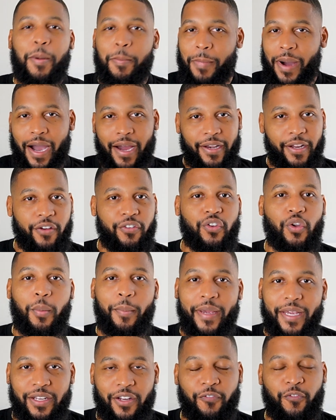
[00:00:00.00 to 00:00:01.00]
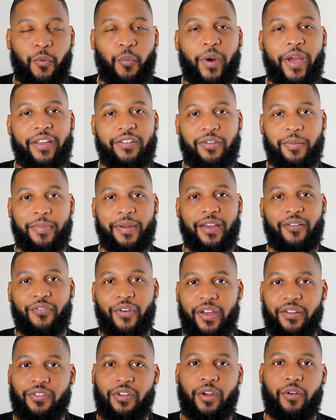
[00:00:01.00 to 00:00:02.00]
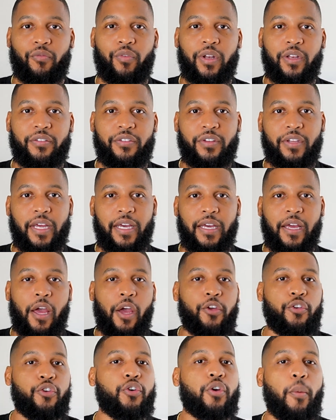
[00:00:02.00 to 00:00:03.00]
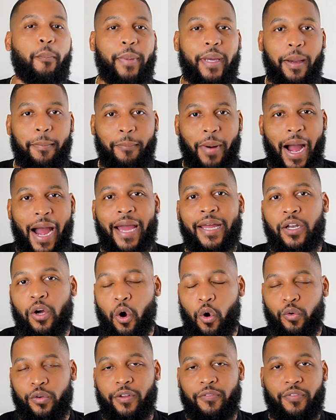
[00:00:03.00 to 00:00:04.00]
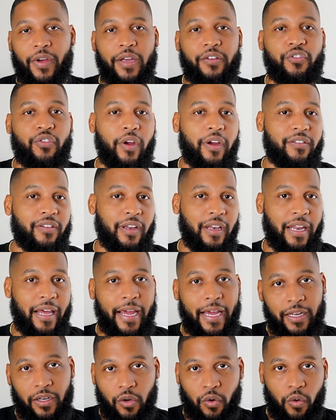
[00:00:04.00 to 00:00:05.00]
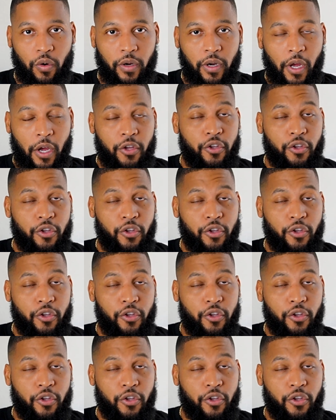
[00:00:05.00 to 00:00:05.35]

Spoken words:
in mind, there are so many different ways to be investing in real estate. You could be a buy and hold investor as a landlord.